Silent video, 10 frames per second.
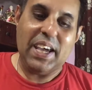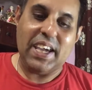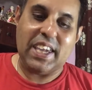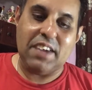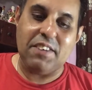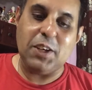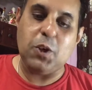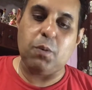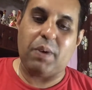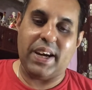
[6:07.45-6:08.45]
given you
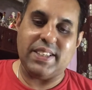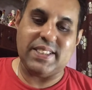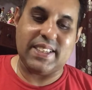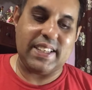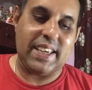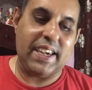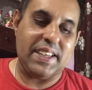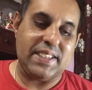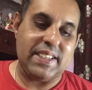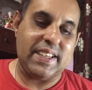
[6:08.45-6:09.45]
by its
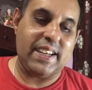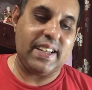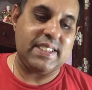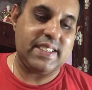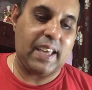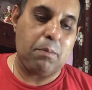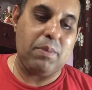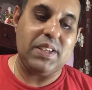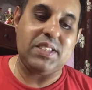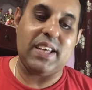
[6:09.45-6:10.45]
creator, and
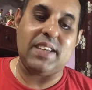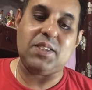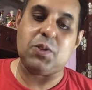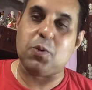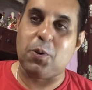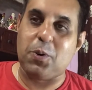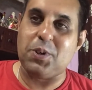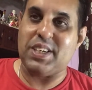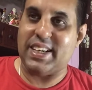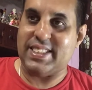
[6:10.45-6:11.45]
established as his
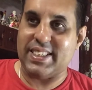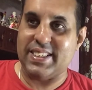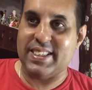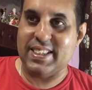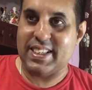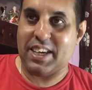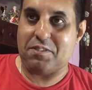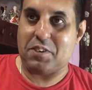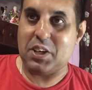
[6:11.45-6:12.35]
own eternal gift.